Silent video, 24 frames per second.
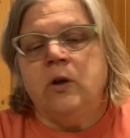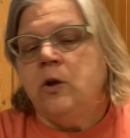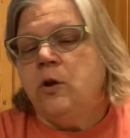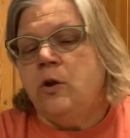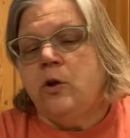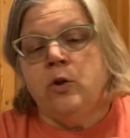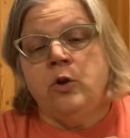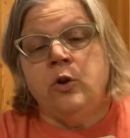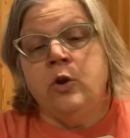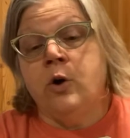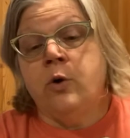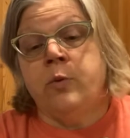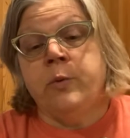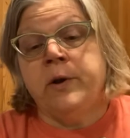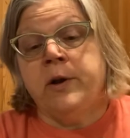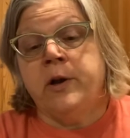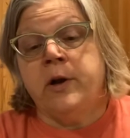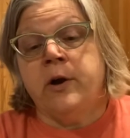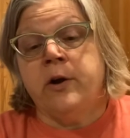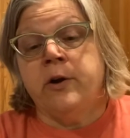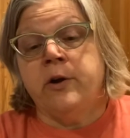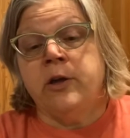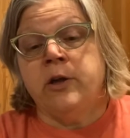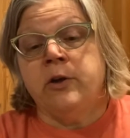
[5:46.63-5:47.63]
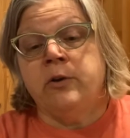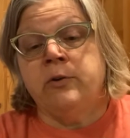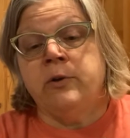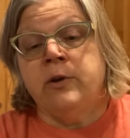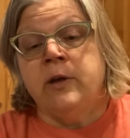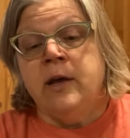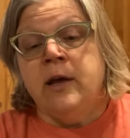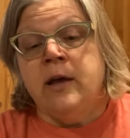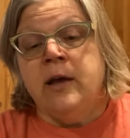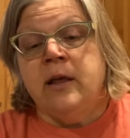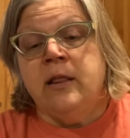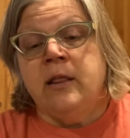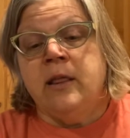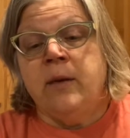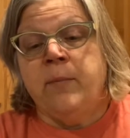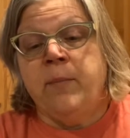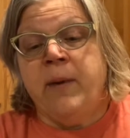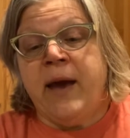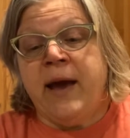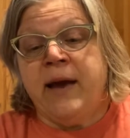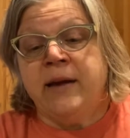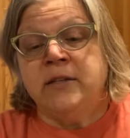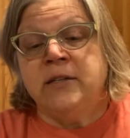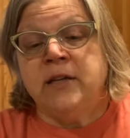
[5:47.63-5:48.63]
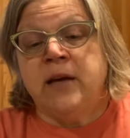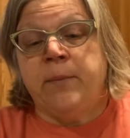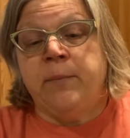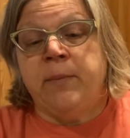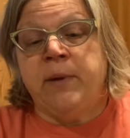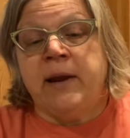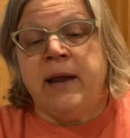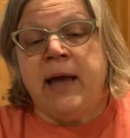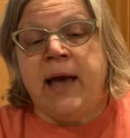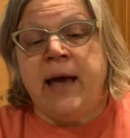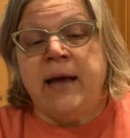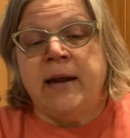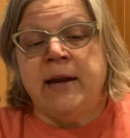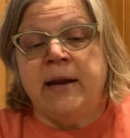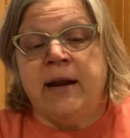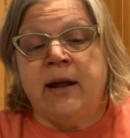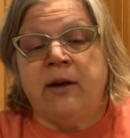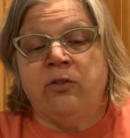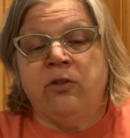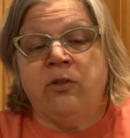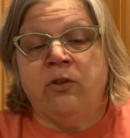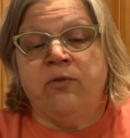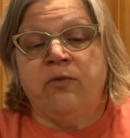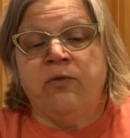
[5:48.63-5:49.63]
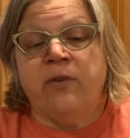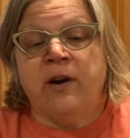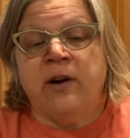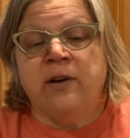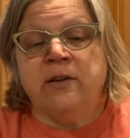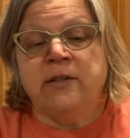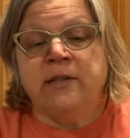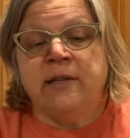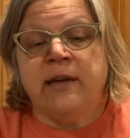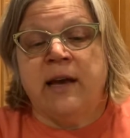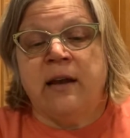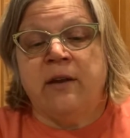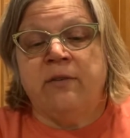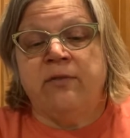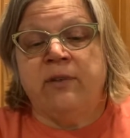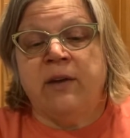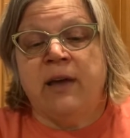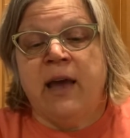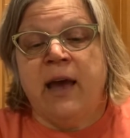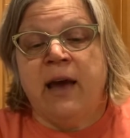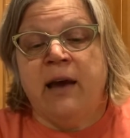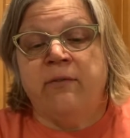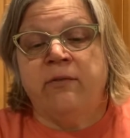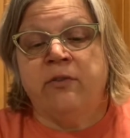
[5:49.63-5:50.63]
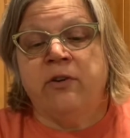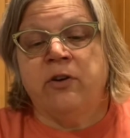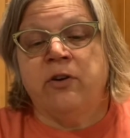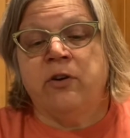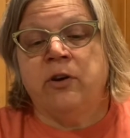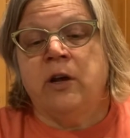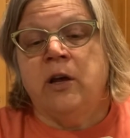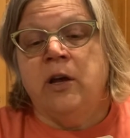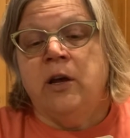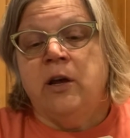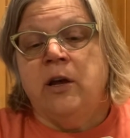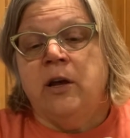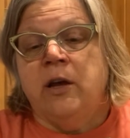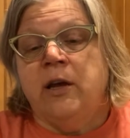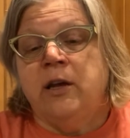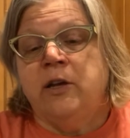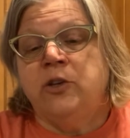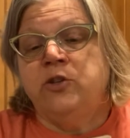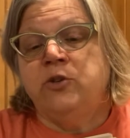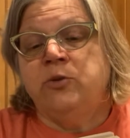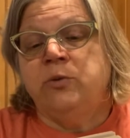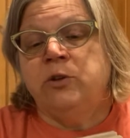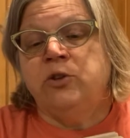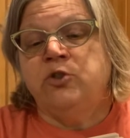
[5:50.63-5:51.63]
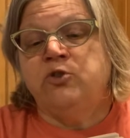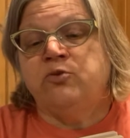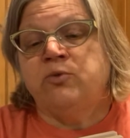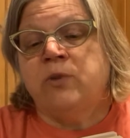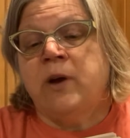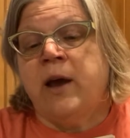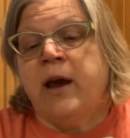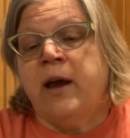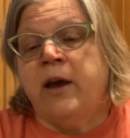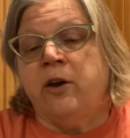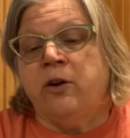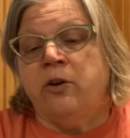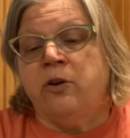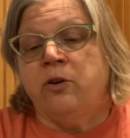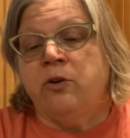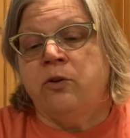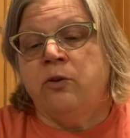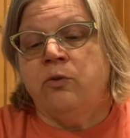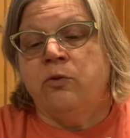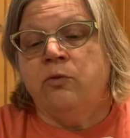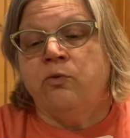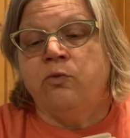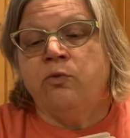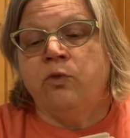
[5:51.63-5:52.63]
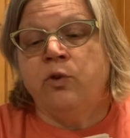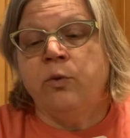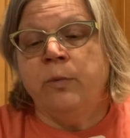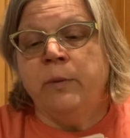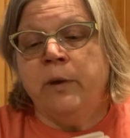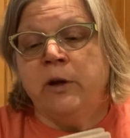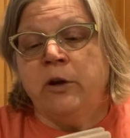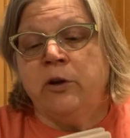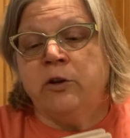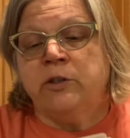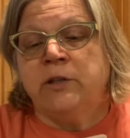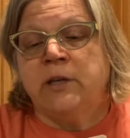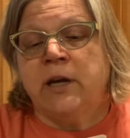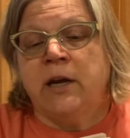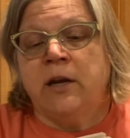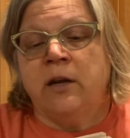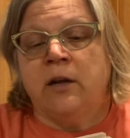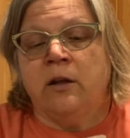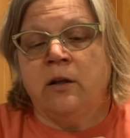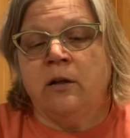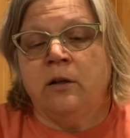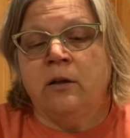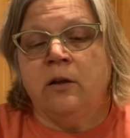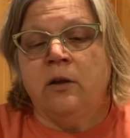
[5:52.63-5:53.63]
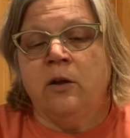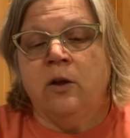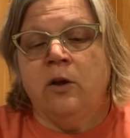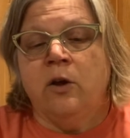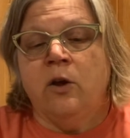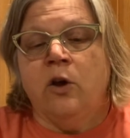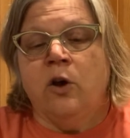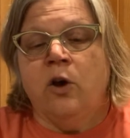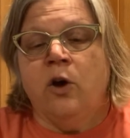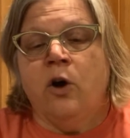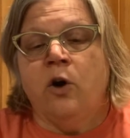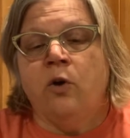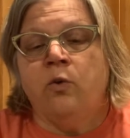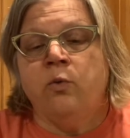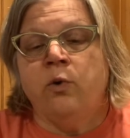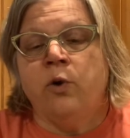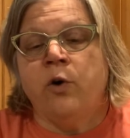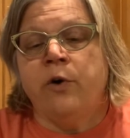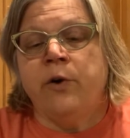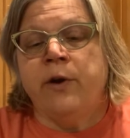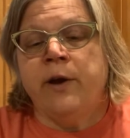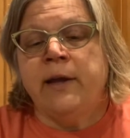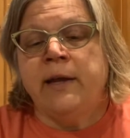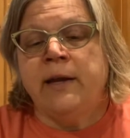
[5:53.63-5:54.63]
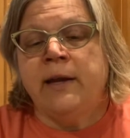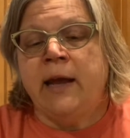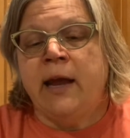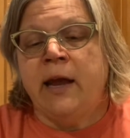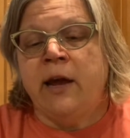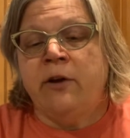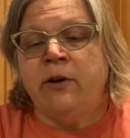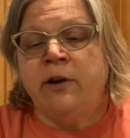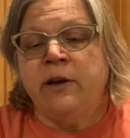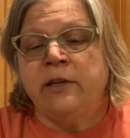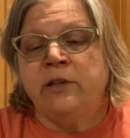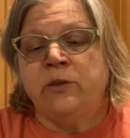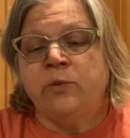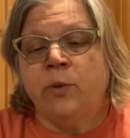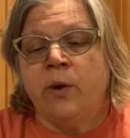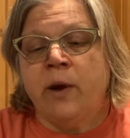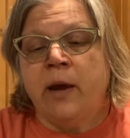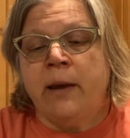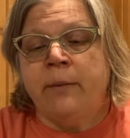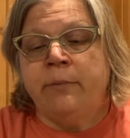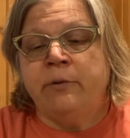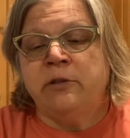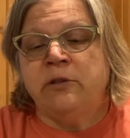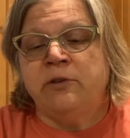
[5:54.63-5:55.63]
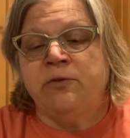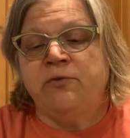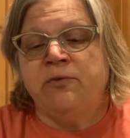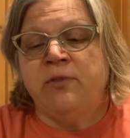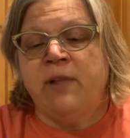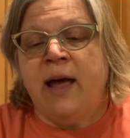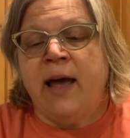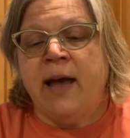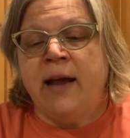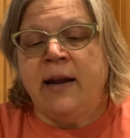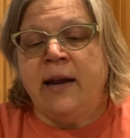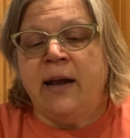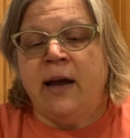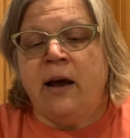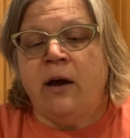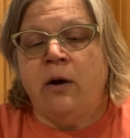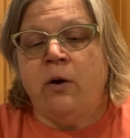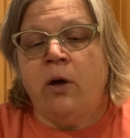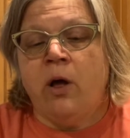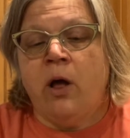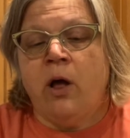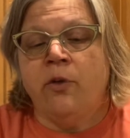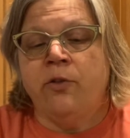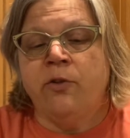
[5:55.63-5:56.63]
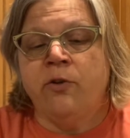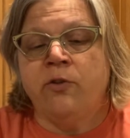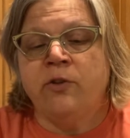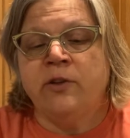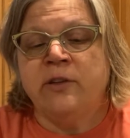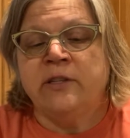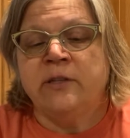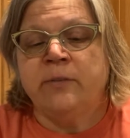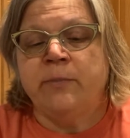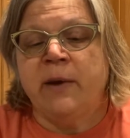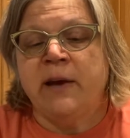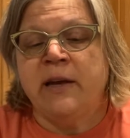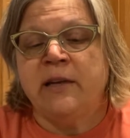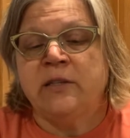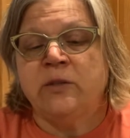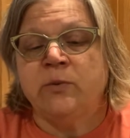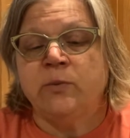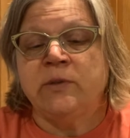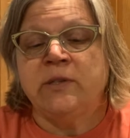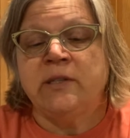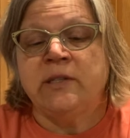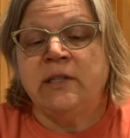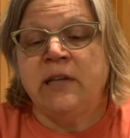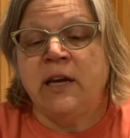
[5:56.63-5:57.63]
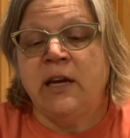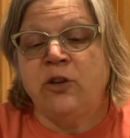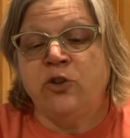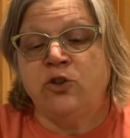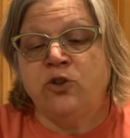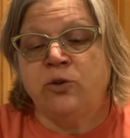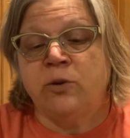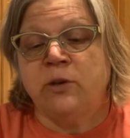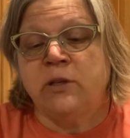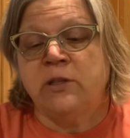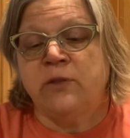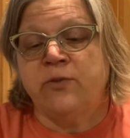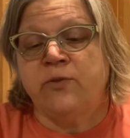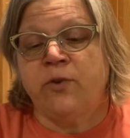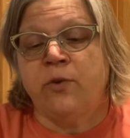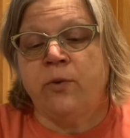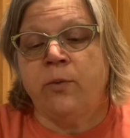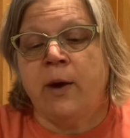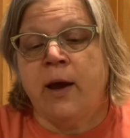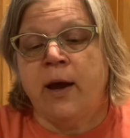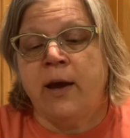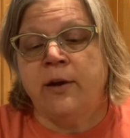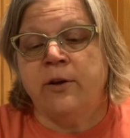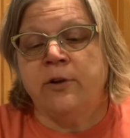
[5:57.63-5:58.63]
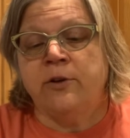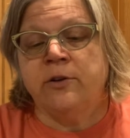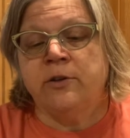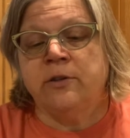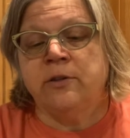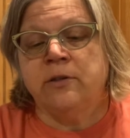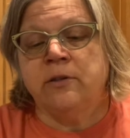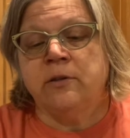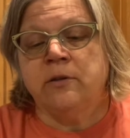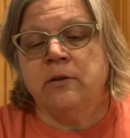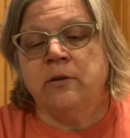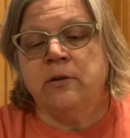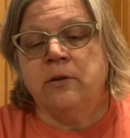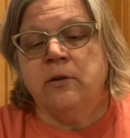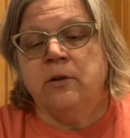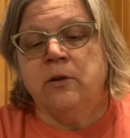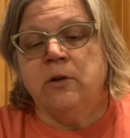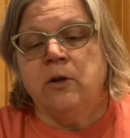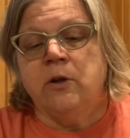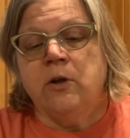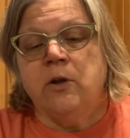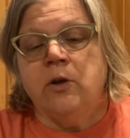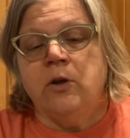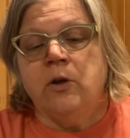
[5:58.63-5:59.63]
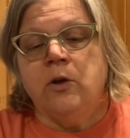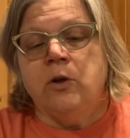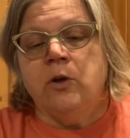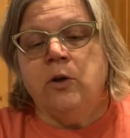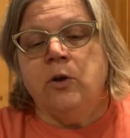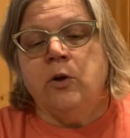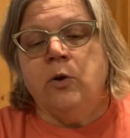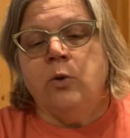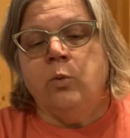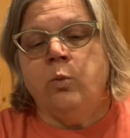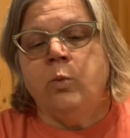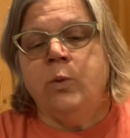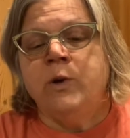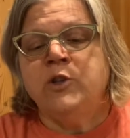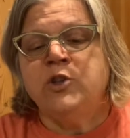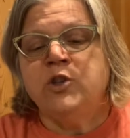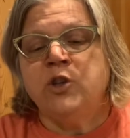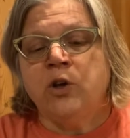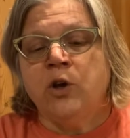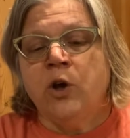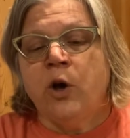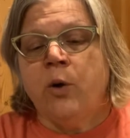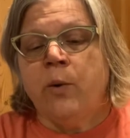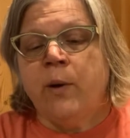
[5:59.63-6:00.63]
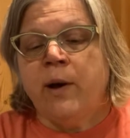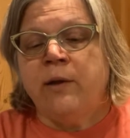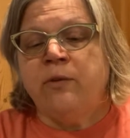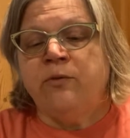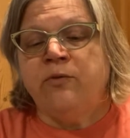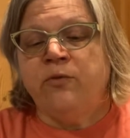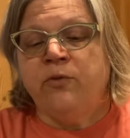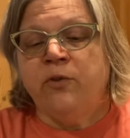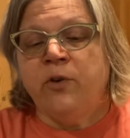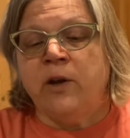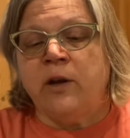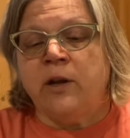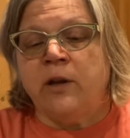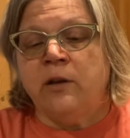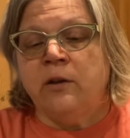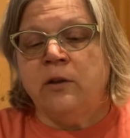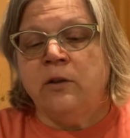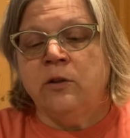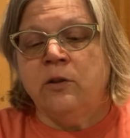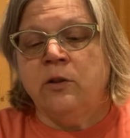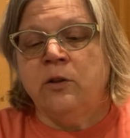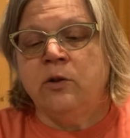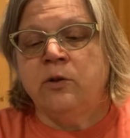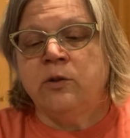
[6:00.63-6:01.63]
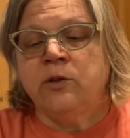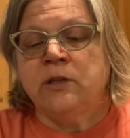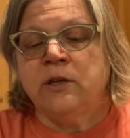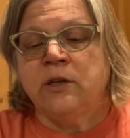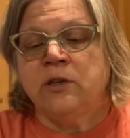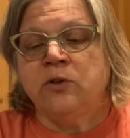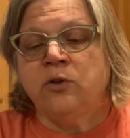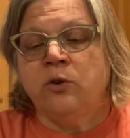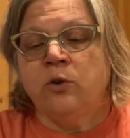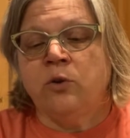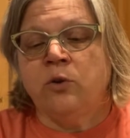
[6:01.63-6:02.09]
No one argued. They packed up and headed out the far side of the cavern into a drier, roomier tunnel. Aurora and Ares were able to fly now, although the space was dangerous for riders. We shall go on foot, Luxa told